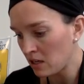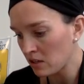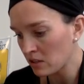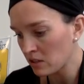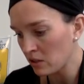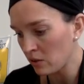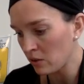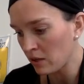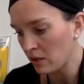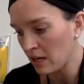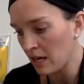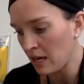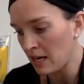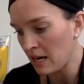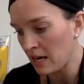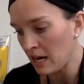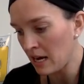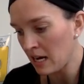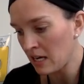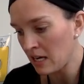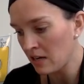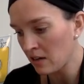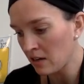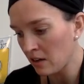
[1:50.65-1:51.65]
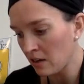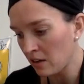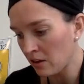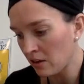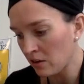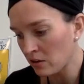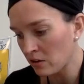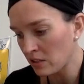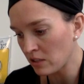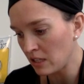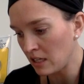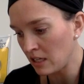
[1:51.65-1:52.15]
So again, a to the
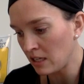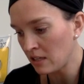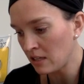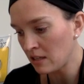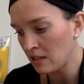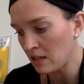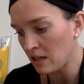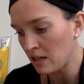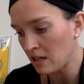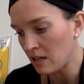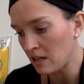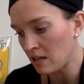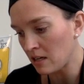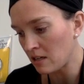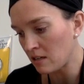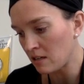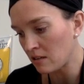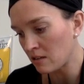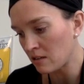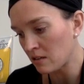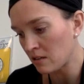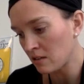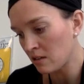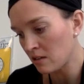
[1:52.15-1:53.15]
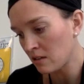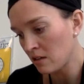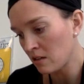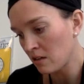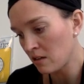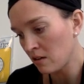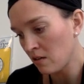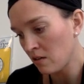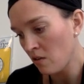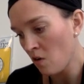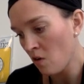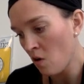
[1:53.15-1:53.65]
13th is
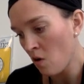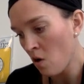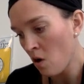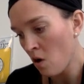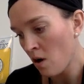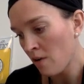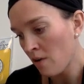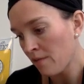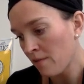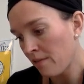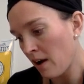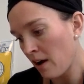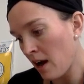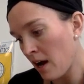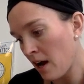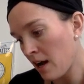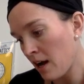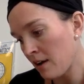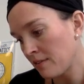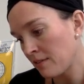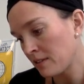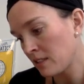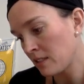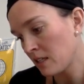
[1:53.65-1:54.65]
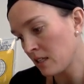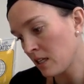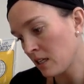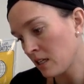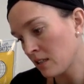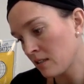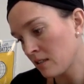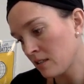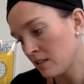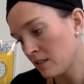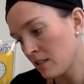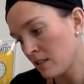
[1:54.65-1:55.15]
4, 5, 6,
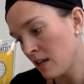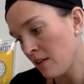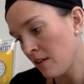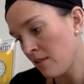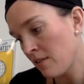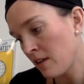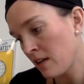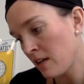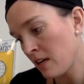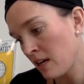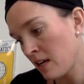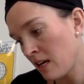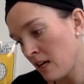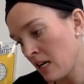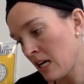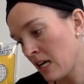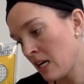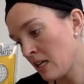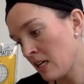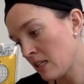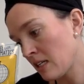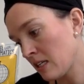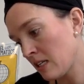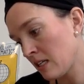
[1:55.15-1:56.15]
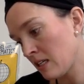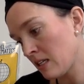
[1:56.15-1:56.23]
7, 8,